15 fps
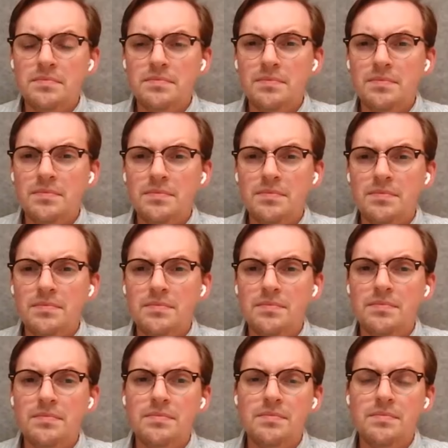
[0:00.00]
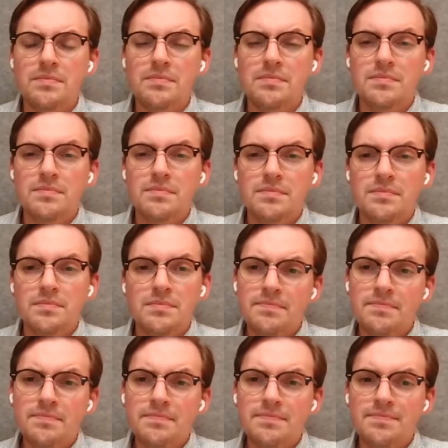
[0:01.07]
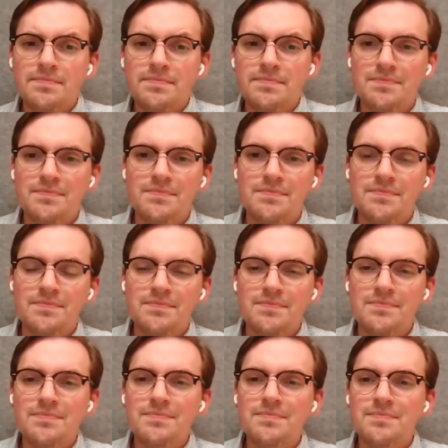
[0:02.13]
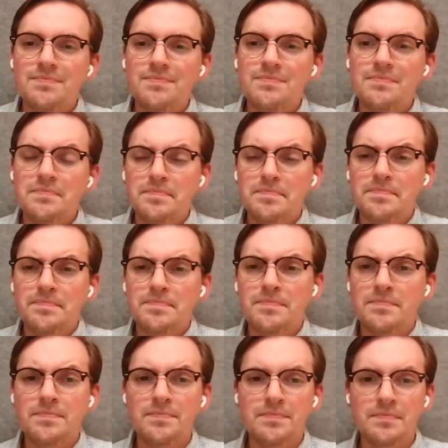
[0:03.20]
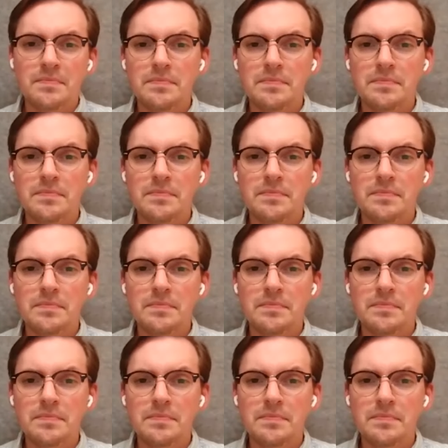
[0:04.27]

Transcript: The person shown says nothing.